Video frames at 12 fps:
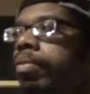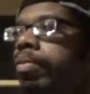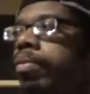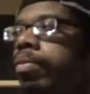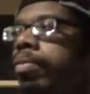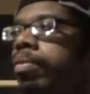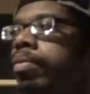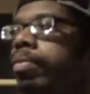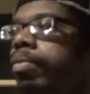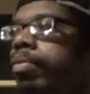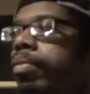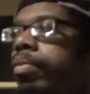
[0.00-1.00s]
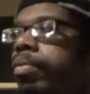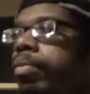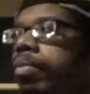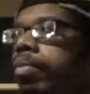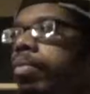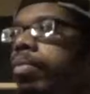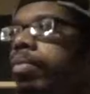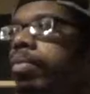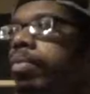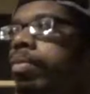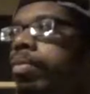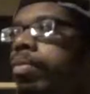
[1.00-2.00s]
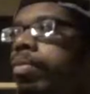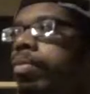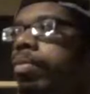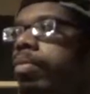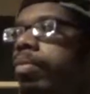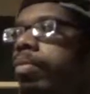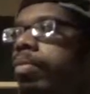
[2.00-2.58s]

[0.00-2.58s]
(not speaking)